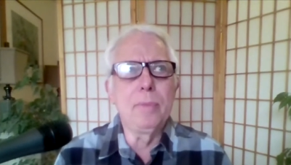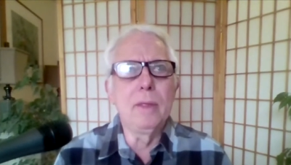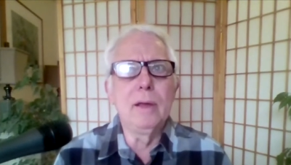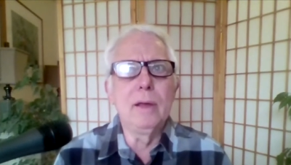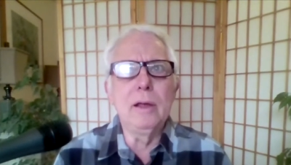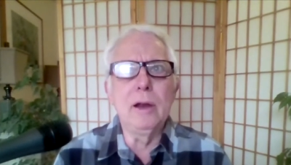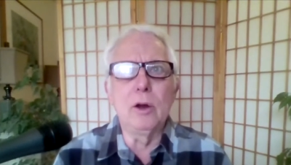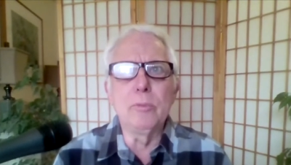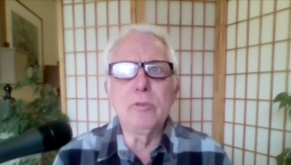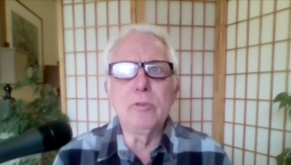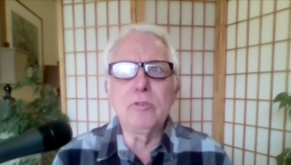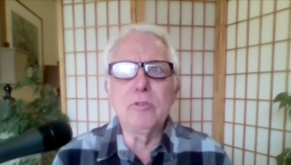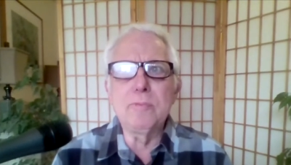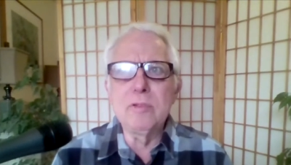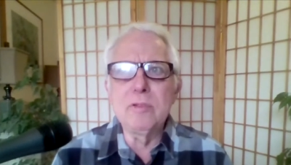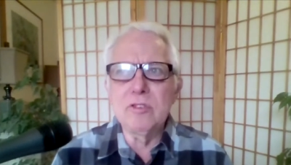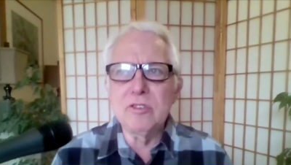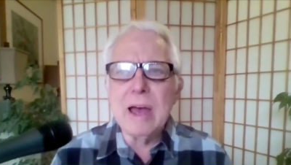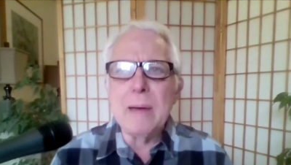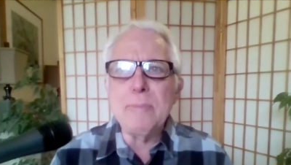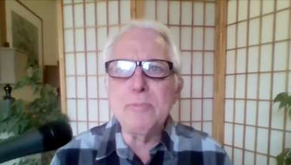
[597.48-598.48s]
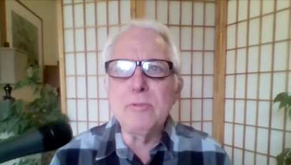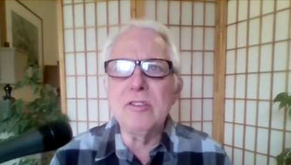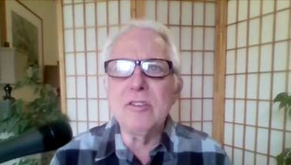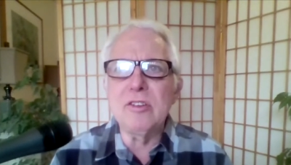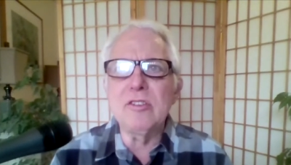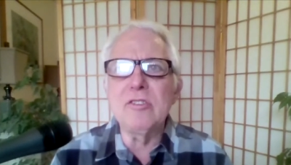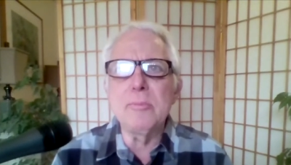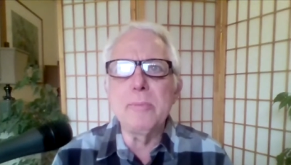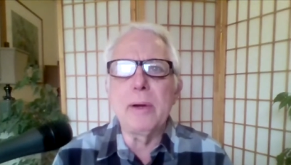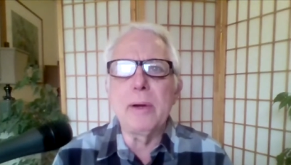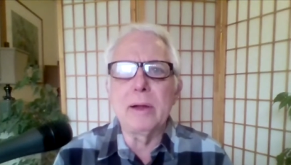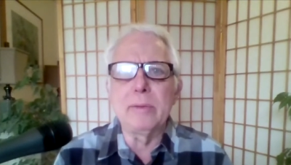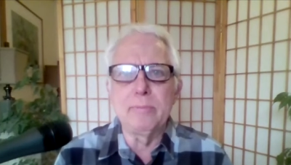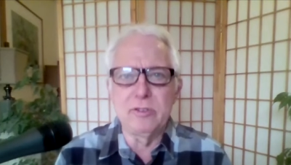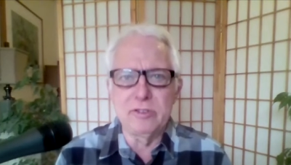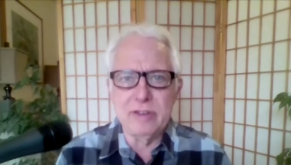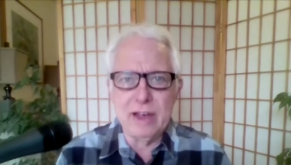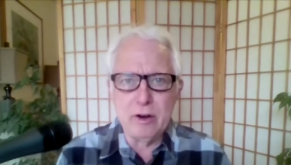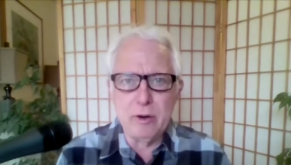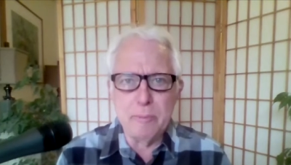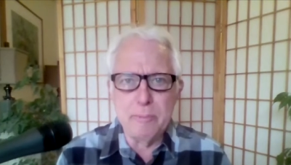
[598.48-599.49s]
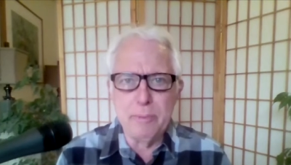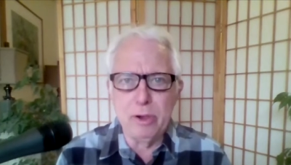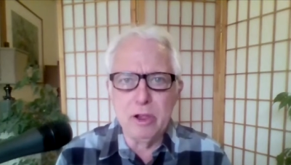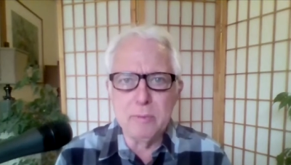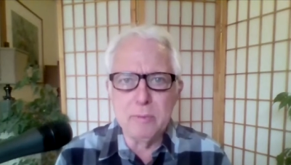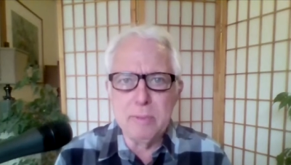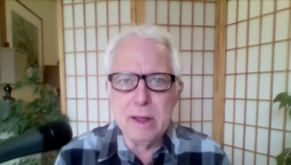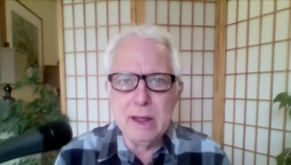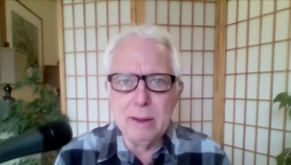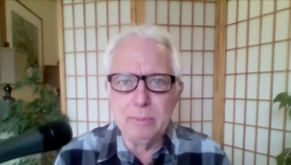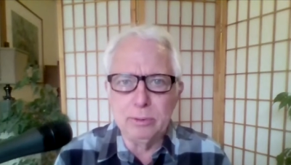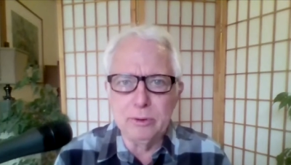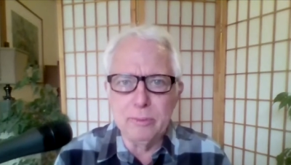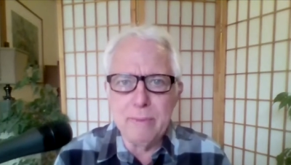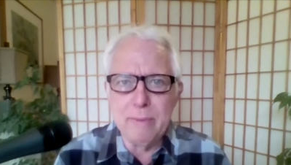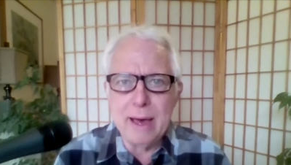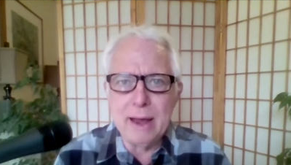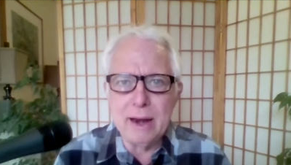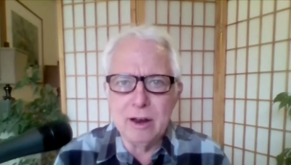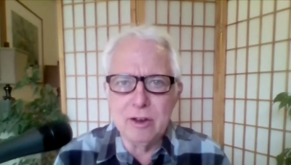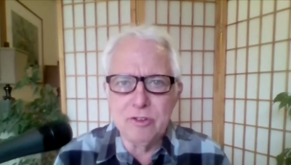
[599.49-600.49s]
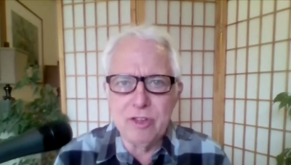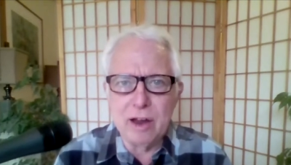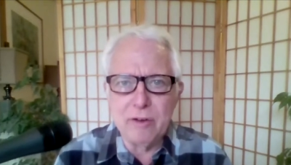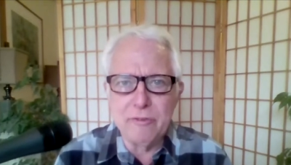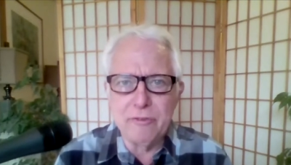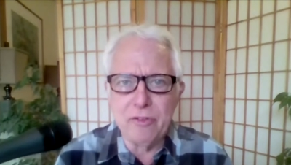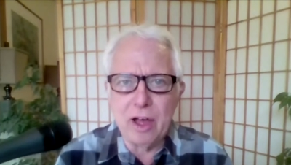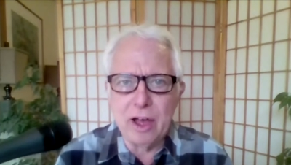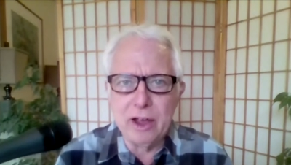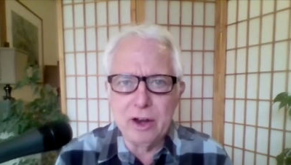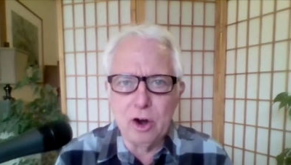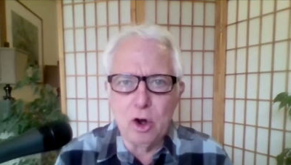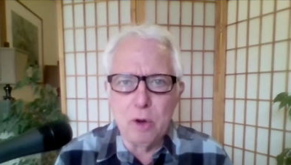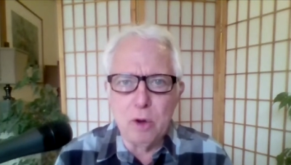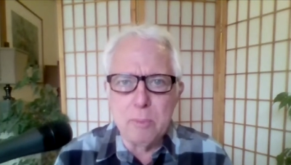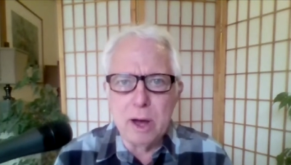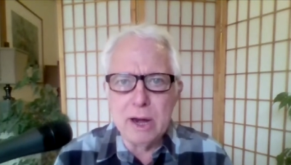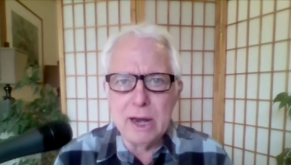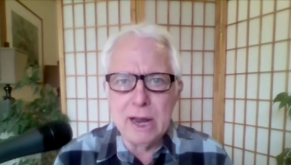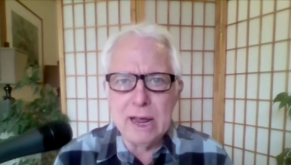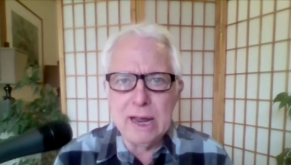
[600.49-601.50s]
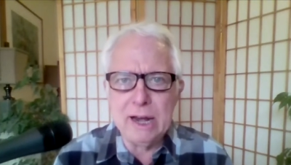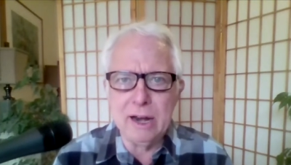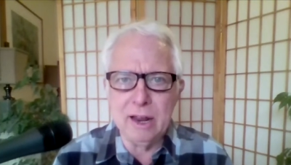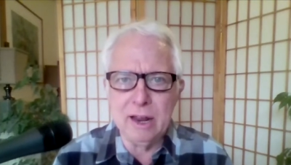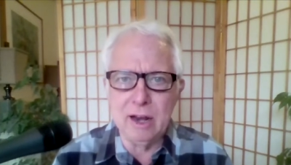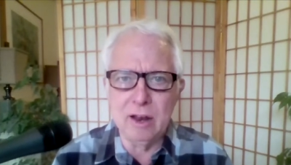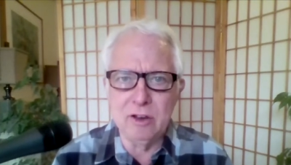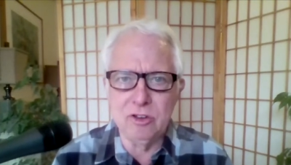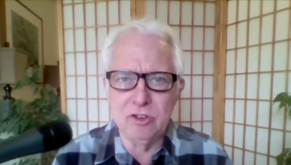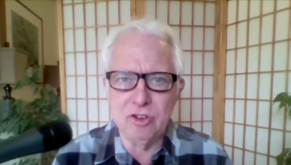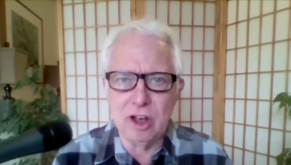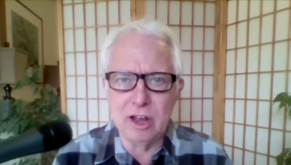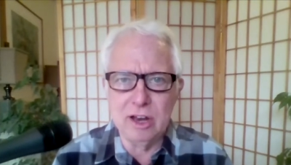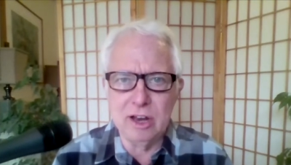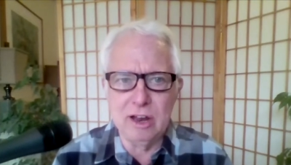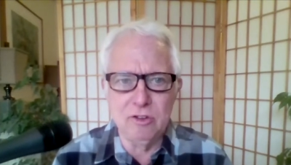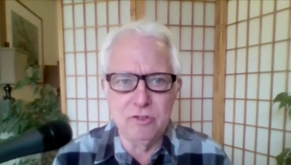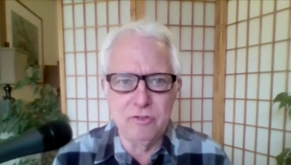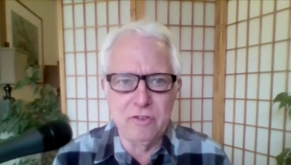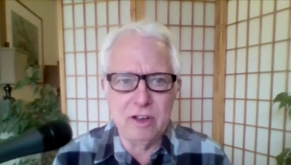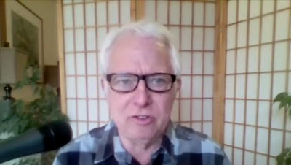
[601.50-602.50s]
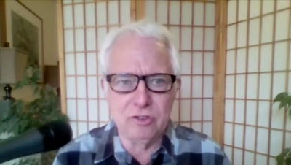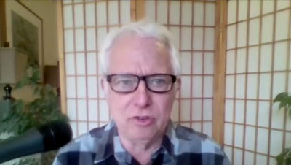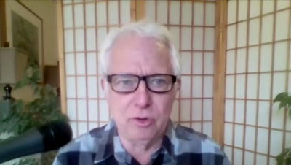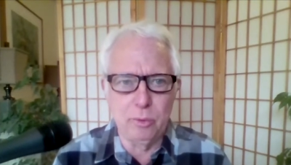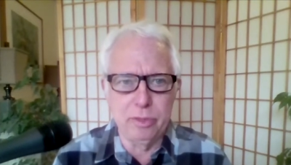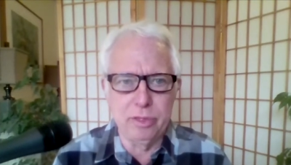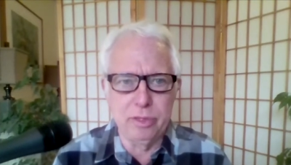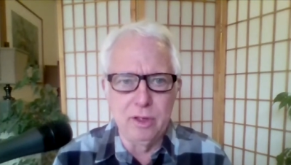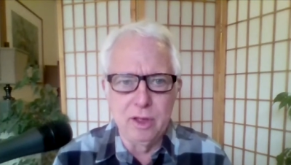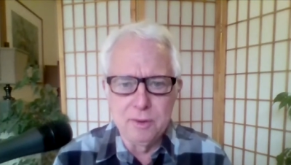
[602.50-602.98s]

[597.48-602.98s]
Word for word: you know skepticism about sandra bullock being able to manage that flight home unaided in a chinese vessel with